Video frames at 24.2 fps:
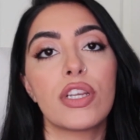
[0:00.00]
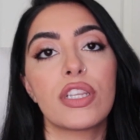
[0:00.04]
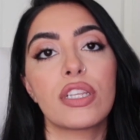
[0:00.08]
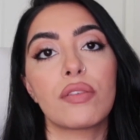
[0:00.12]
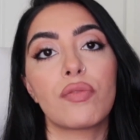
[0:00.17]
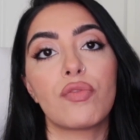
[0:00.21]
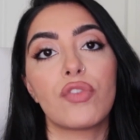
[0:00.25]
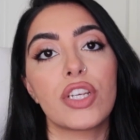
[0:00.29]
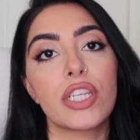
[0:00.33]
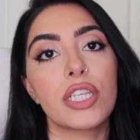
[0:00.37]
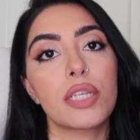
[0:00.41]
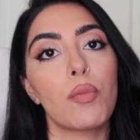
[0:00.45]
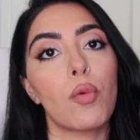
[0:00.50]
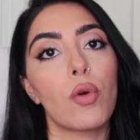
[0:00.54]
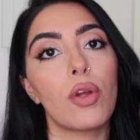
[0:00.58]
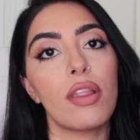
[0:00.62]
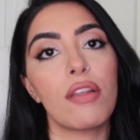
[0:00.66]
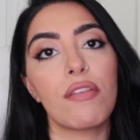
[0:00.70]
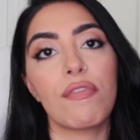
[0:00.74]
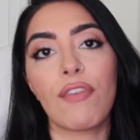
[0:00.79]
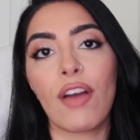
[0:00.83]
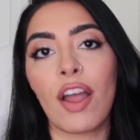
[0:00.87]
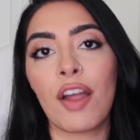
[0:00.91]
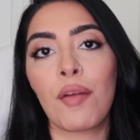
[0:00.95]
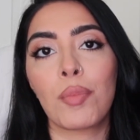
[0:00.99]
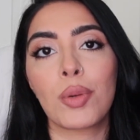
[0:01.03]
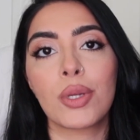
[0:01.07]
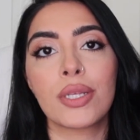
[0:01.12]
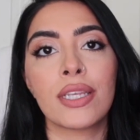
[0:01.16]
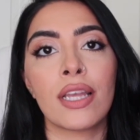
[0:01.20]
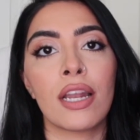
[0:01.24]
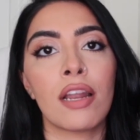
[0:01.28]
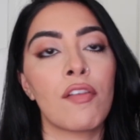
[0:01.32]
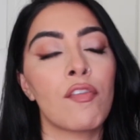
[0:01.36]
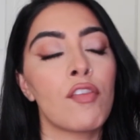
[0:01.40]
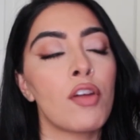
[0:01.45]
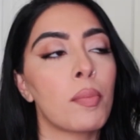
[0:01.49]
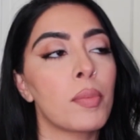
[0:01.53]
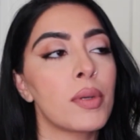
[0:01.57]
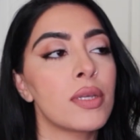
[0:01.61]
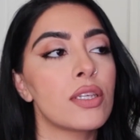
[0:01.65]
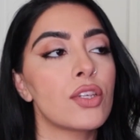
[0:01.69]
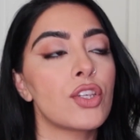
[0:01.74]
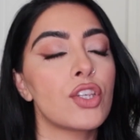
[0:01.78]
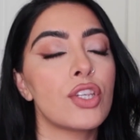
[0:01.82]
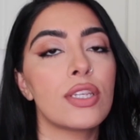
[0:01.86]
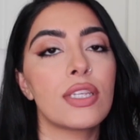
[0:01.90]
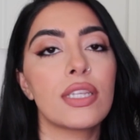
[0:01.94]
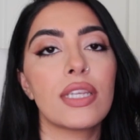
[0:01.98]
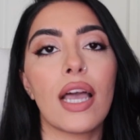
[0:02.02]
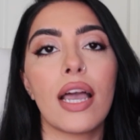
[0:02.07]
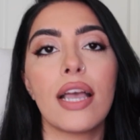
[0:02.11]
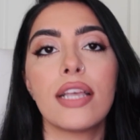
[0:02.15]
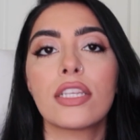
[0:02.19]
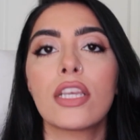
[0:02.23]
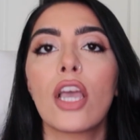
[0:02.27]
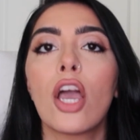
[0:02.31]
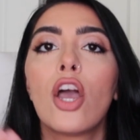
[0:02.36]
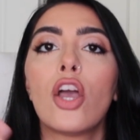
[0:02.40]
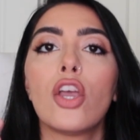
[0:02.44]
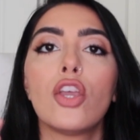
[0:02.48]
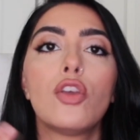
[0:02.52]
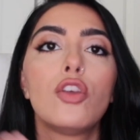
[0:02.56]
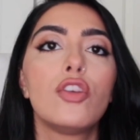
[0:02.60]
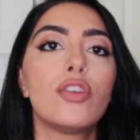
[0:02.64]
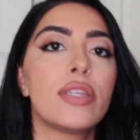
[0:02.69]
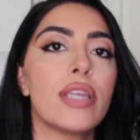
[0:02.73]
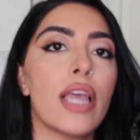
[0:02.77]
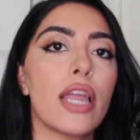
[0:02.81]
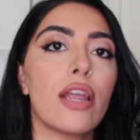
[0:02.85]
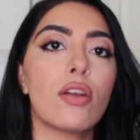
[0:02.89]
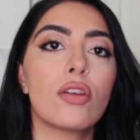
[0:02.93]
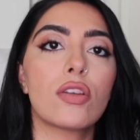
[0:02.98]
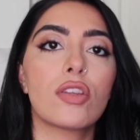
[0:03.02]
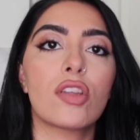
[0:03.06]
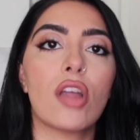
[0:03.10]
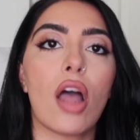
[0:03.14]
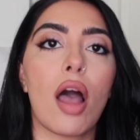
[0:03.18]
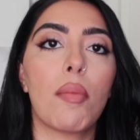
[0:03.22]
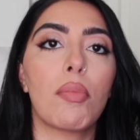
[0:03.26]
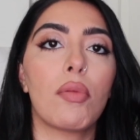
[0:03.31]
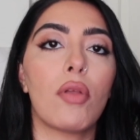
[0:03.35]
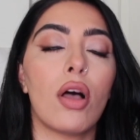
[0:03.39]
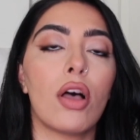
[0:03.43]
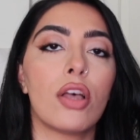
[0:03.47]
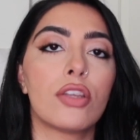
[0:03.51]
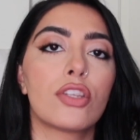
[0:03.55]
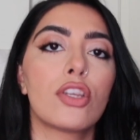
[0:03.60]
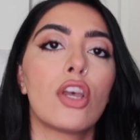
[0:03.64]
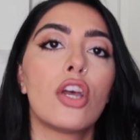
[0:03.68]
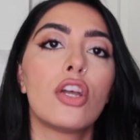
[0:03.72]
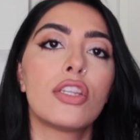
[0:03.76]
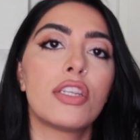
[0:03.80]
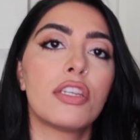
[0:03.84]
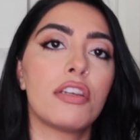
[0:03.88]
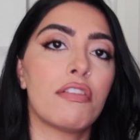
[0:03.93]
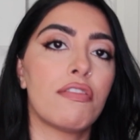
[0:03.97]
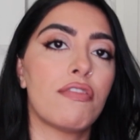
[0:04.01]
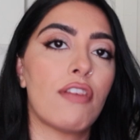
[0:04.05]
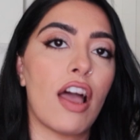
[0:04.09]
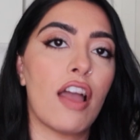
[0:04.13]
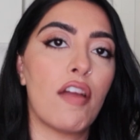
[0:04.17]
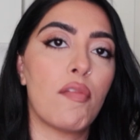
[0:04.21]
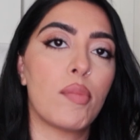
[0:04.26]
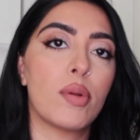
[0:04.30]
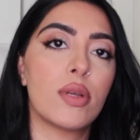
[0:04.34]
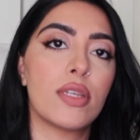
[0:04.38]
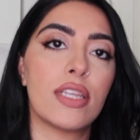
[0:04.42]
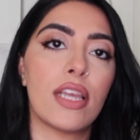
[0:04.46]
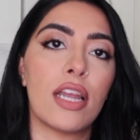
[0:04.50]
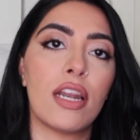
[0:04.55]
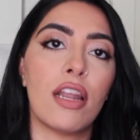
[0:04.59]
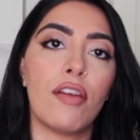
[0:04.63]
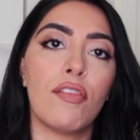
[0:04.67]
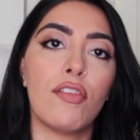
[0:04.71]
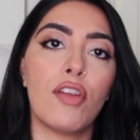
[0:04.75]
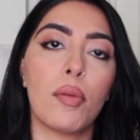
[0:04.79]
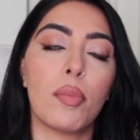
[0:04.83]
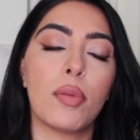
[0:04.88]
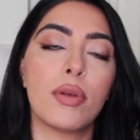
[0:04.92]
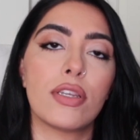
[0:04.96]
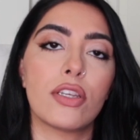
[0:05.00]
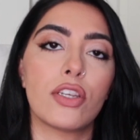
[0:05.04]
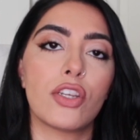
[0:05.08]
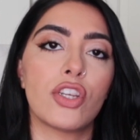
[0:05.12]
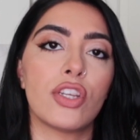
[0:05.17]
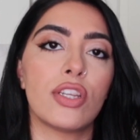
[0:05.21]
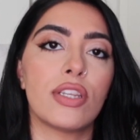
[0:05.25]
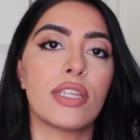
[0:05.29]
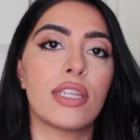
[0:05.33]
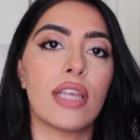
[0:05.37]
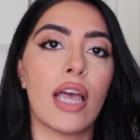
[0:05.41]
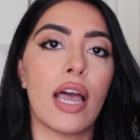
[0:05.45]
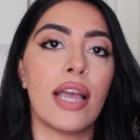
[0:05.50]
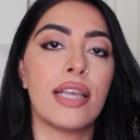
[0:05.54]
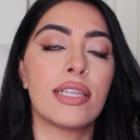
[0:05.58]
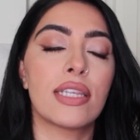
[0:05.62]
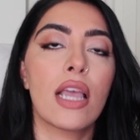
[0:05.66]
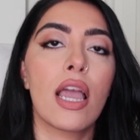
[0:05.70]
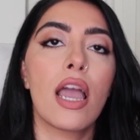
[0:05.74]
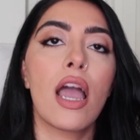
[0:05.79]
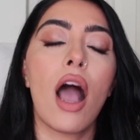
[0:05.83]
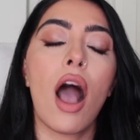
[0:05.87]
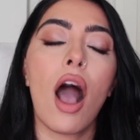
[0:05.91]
risk more than 5% of your position size, you set your stop loss to 5% of your position size.